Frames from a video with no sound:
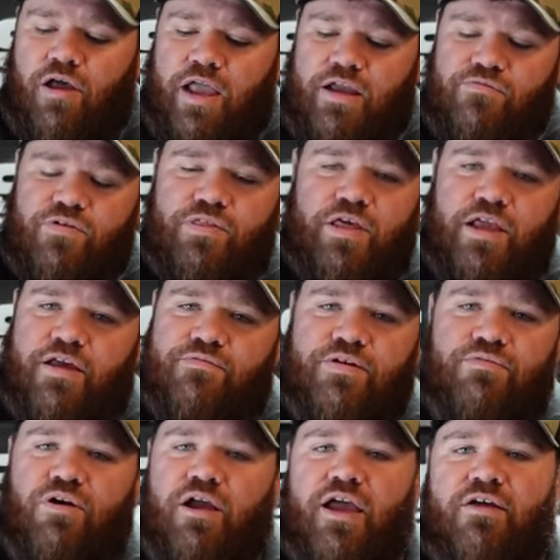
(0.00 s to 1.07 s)
everything I've
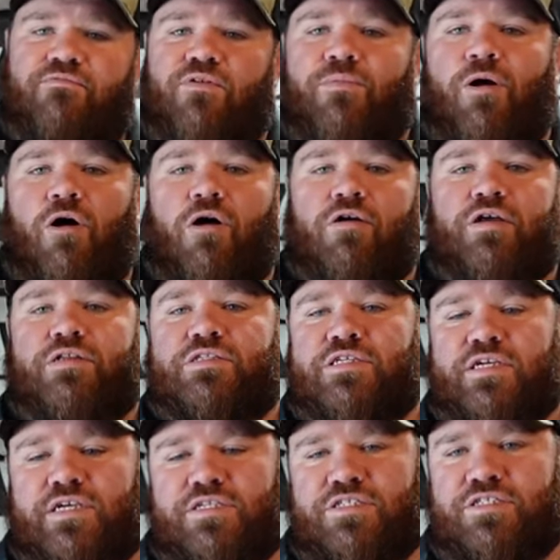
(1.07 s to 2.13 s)
ever had from Hawkins
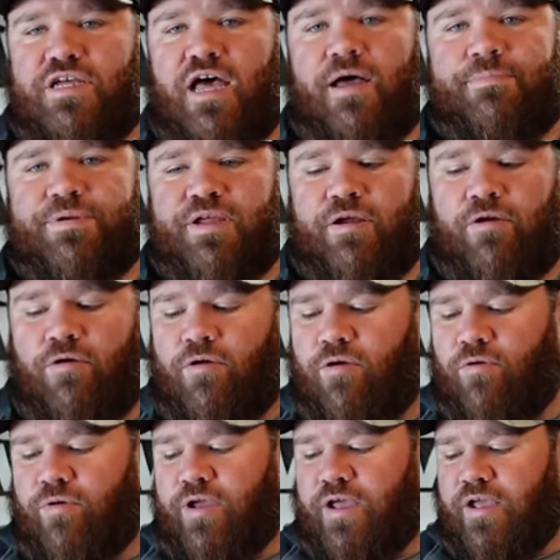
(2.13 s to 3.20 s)
is top tier.
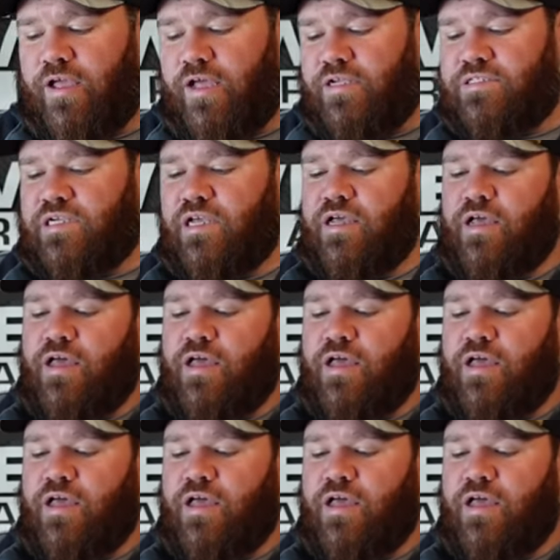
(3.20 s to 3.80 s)
Okay, guys?